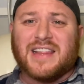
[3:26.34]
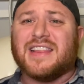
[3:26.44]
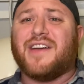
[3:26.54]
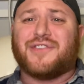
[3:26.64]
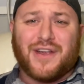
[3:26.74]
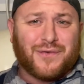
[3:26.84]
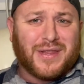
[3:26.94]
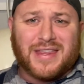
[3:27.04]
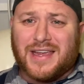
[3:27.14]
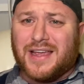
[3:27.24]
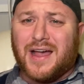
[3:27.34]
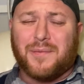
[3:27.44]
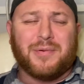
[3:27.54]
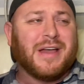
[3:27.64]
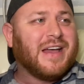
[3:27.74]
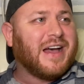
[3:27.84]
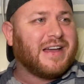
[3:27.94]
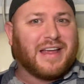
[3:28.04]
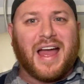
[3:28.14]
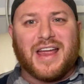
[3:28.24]
left everything up.
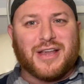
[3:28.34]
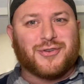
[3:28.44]
I